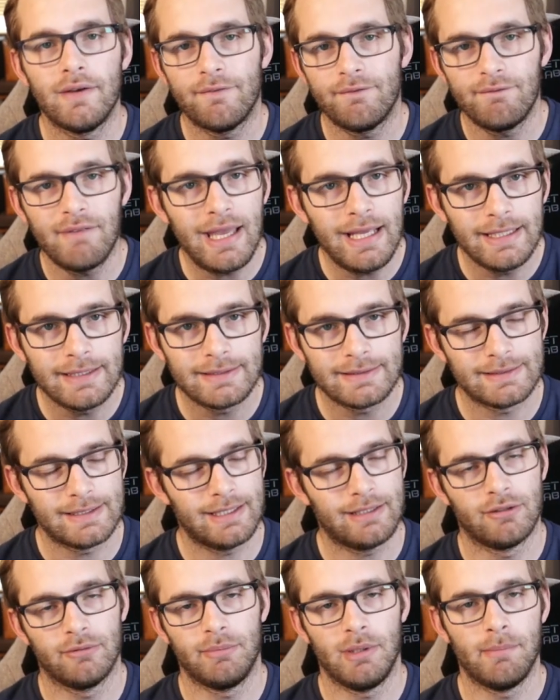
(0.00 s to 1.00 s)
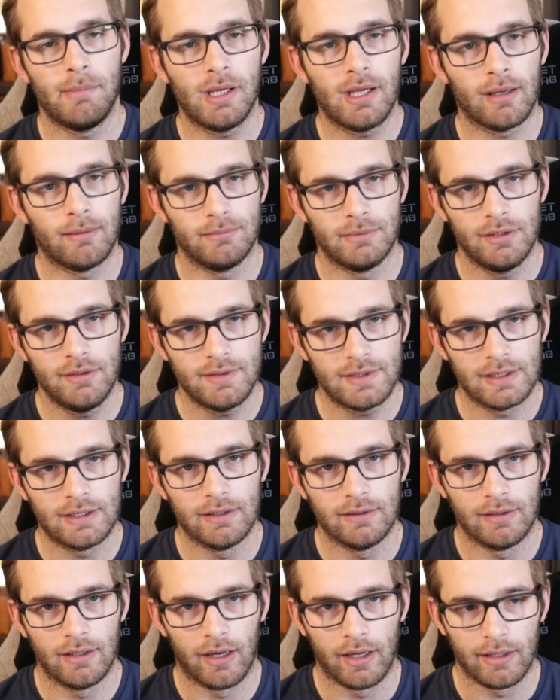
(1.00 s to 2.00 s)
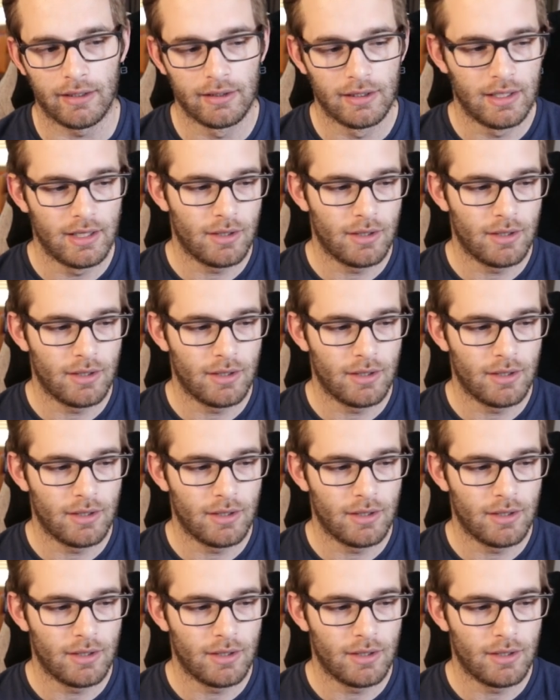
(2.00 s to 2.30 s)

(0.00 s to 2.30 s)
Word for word: face to help you become lucid at night.